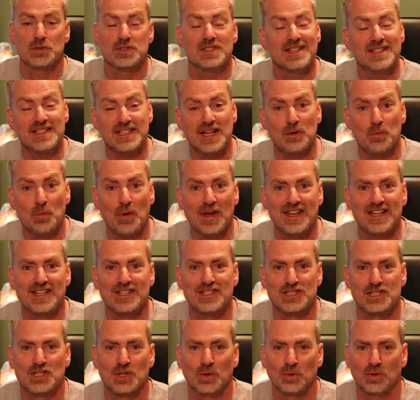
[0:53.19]
since I waited
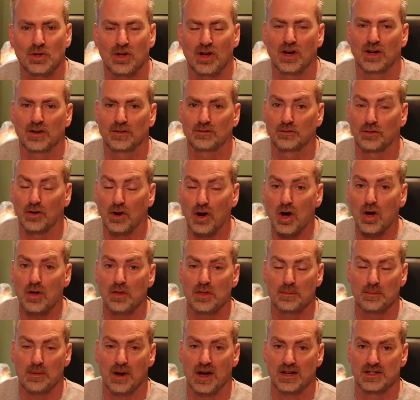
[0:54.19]
so long for all
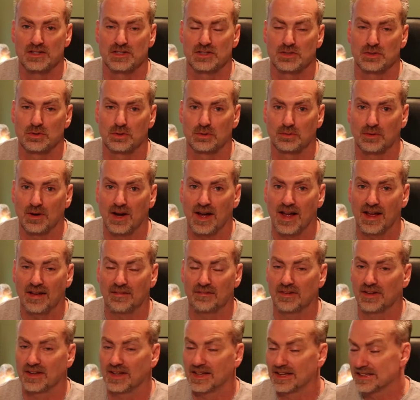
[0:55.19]
the boxes to arrive
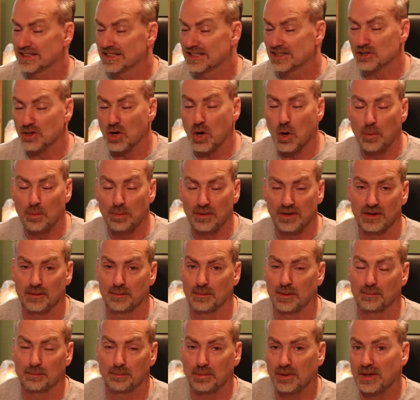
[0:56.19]
and get to open them
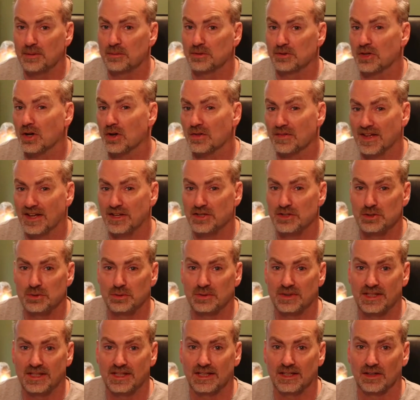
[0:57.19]
and play with all that new
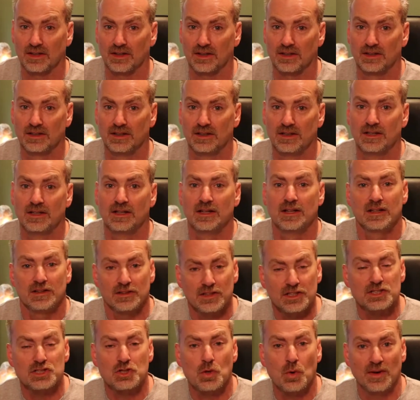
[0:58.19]
gear,
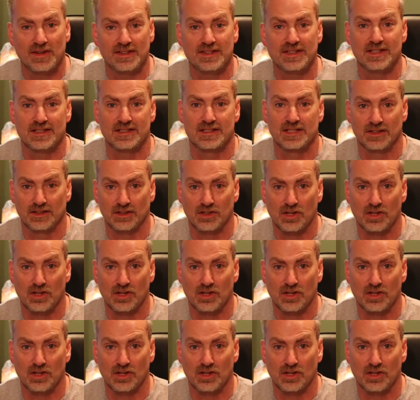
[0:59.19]
let's go ahead and get to the